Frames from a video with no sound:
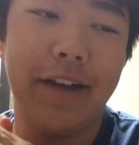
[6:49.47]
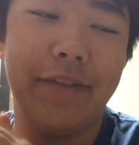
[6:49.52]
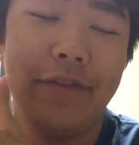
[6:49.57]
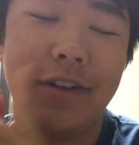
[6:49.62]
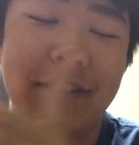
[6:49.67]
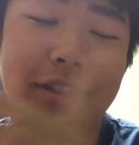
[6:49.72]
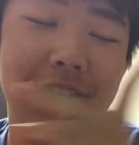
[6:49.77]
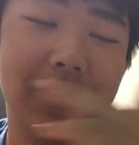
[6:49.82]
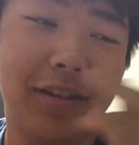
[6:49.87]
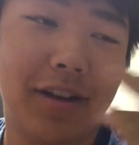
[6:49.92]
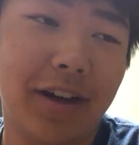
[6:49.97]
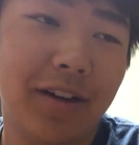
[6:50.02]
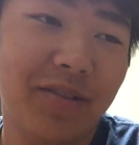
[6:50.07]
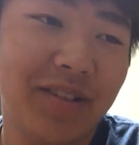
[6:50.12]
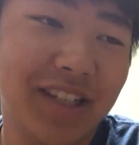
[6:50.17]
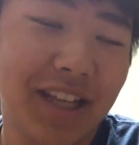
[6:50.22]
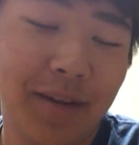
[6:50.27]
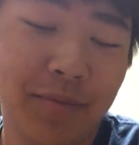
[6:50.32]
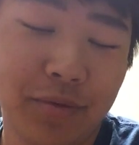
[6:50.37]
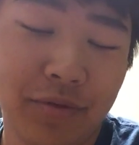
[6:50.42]
At first I thought it
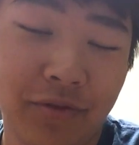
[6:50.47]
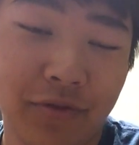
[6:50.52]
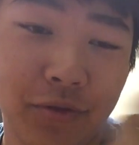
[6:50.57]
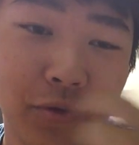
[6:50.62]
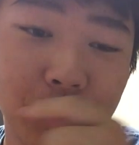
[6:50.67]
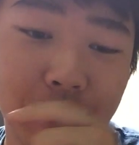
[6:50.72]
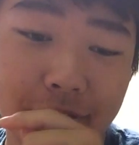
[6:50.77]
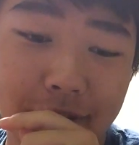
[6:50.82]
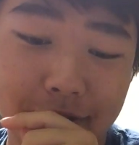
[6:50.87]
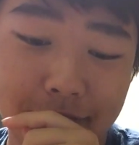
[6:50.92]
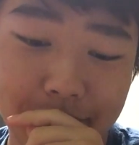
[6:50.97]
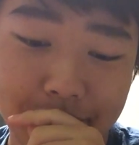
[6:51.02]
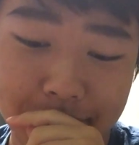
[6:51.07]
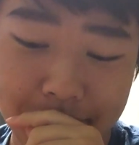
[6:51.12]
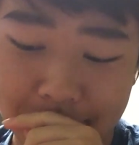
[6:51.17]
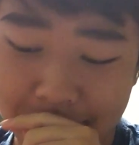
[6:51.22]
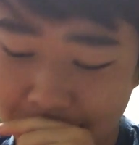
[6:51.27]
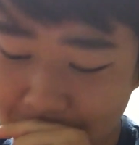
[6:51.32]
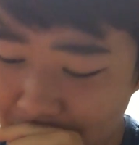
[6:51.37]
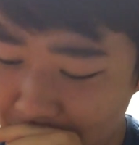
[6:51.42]
was April Fool's
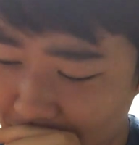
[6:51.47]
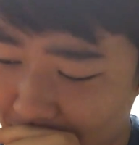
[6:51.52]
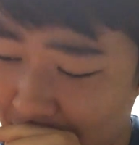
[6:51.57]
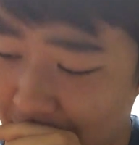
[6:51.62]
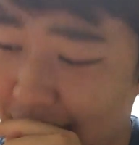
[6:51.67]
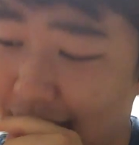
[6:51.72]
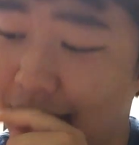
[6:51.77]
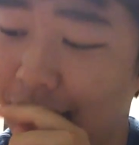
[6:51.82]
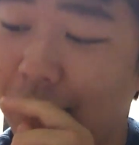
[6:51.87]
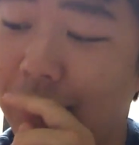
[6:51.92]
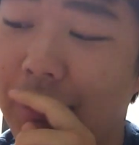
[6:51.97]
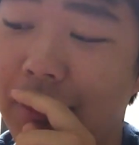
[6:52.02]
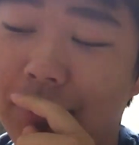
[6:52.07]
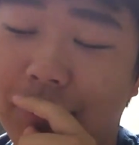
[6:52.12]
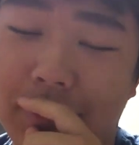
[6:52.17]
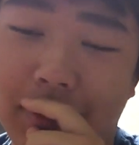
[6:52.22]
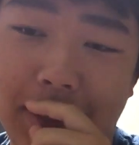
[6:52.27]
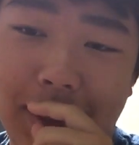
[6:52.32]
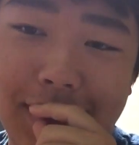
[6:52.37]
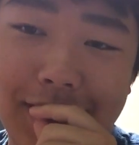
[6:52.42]
because it
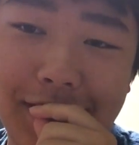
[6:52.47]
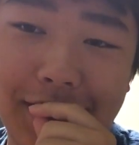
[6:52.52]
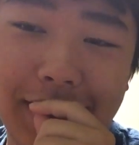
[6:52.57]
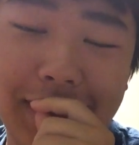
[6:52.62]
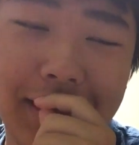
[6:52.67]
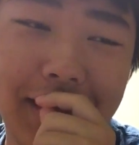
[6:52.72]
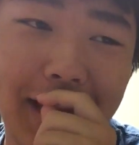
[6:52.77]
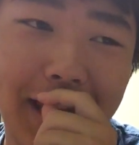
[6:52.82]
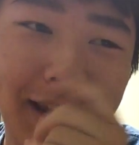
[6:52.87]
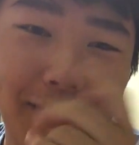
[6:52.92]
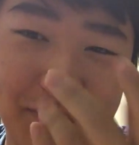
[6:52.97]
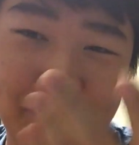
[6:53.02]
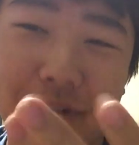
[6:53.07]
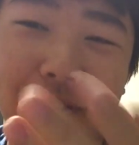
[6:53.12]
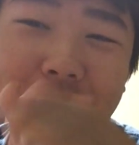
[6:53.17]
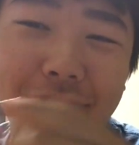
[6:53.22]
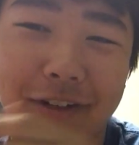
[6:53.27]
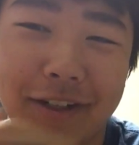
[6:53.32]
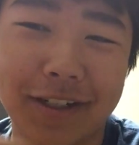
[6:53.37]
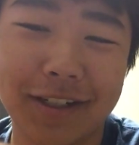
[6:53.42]
was released on
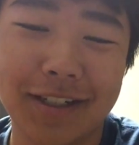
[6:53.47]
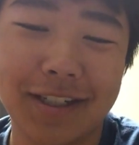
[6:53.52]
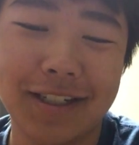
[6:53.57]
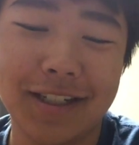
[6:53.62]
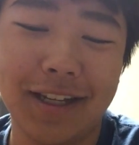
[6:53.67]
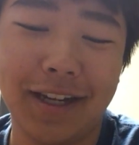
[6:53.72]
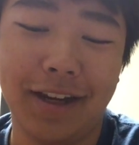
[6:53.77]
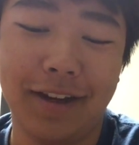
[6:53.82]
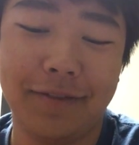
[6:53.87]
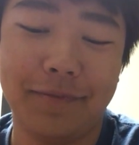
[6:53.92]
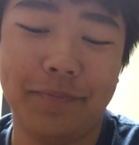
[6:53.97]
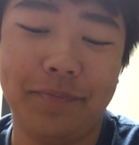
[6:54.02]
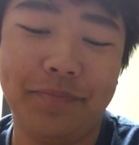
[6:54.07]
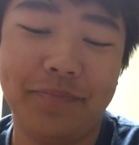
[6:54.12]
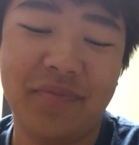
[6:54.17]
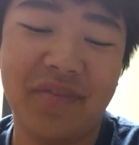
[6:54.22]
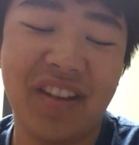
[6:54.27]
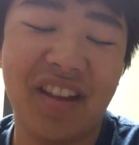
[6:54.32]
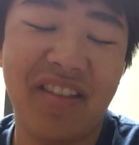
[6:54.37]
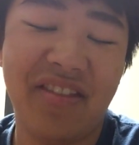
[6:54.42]
April 1st, and
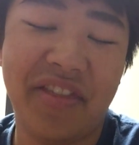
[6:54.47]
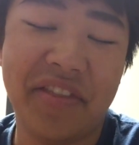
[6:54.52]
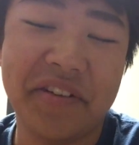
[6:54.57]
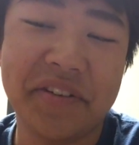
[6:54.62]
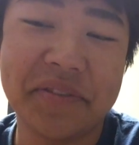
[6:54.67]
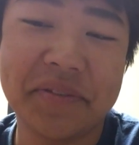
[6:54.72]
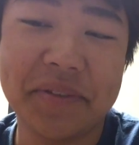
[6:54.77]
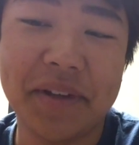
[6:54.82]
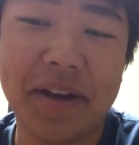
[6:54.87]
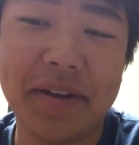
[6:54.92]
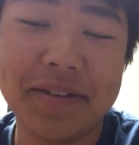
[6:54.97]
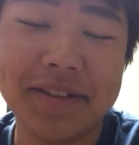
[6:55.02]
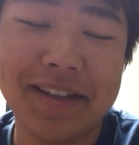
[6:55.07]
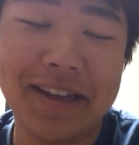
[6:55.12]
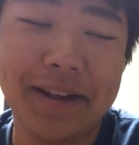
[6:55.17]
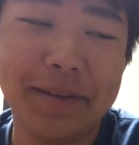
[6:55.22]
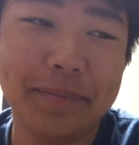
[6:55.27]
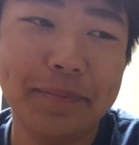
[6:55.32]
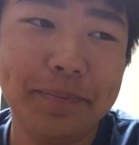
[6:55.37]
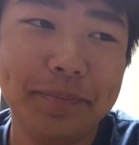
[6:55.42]
I was
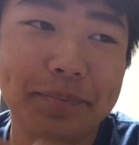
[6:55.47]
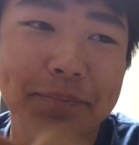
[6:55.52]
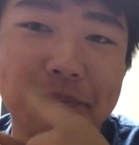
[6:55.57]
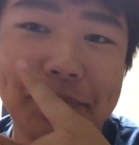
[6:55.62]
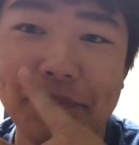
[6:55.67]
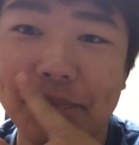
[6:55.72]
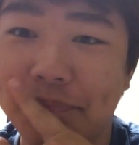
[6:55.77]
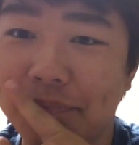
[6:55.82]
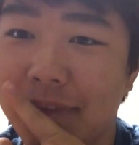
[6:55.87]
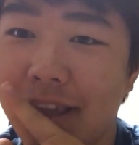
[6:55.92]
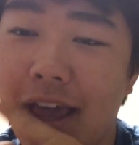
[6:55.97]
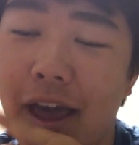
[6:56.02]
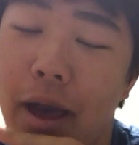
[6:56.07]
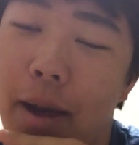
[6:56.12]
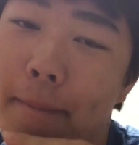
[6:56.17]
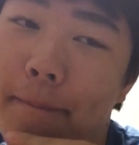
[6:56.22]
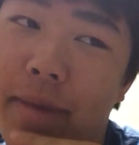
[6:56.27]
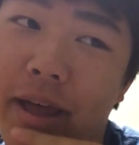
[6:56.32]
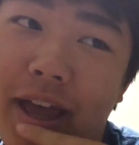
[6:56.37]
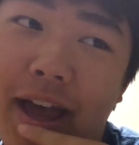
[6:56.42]
like,
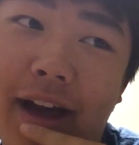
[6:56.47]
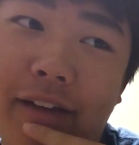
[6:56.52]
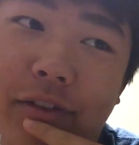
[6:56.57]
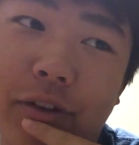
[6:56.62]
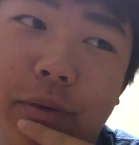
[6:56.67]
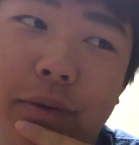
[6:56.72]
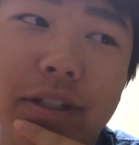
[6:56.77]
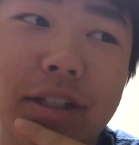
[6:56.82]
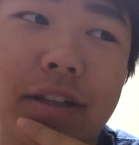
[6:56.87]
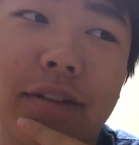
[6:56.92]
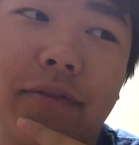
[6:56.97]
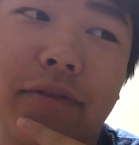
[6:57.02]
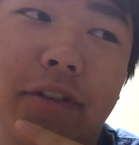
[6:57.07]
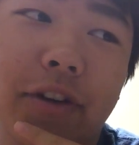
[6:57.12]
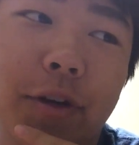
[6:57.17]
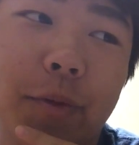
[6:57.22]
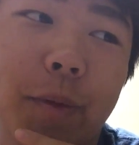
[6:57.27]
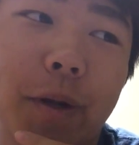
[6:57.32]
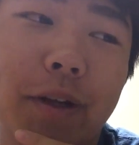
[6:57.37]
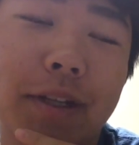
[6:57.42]
But after it was
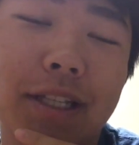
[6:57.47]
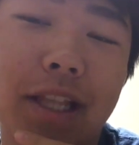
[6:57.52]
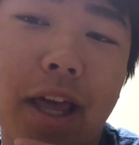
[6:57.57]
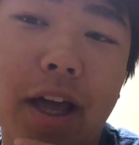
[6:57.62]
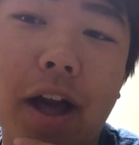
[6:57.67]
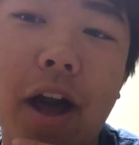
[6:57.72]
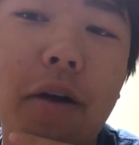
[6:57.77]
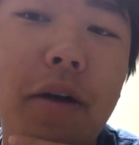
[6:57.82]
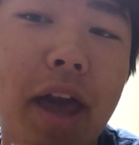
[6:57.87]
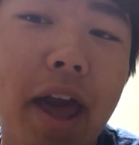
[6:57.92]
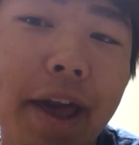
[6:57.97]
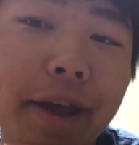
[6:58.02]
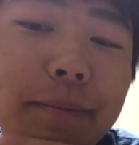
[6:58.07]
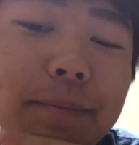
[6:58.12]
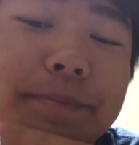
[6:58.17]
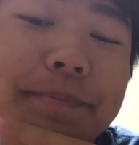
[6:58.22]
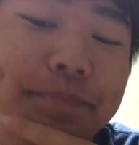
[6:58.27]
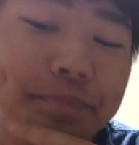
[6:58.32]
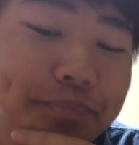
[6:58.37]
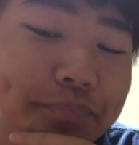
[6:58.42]
confirmed, I was like, okay,
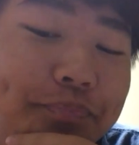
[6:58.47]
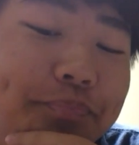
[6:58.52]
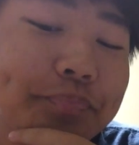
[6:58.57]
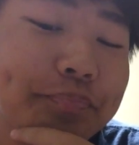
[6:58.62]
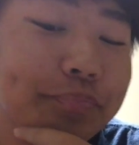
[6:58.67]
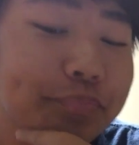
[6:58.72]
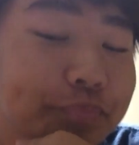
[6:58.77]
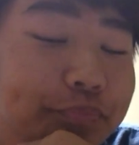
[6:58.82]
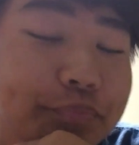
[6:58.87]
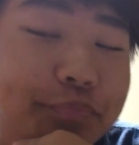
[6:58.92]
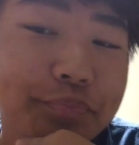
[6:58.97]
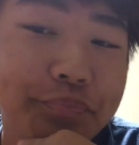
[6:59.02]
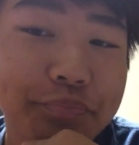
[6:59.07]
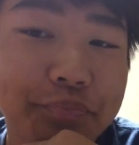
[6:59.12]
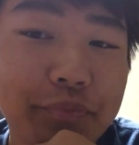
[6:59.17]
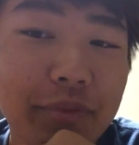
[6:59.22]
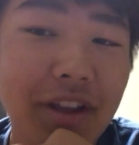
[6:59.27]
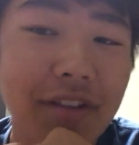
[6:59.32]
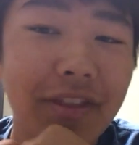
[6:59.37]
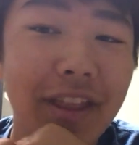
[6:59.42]

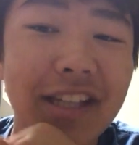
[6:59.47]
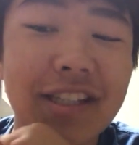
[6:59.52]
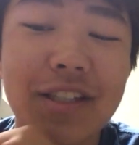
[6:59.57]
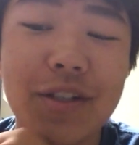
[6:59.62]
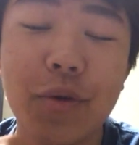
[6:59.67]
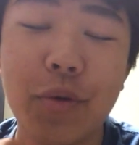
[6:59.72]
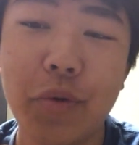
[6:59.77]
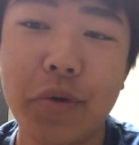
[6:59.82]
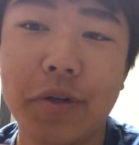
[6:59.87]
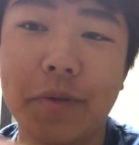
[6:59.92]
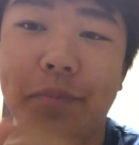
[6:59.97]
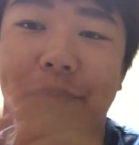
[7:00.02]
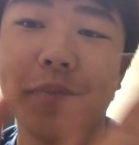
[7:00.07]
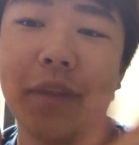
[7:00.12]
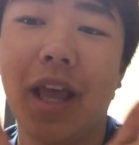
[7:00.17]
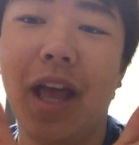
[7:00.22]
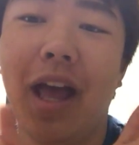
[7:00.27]
that's cool.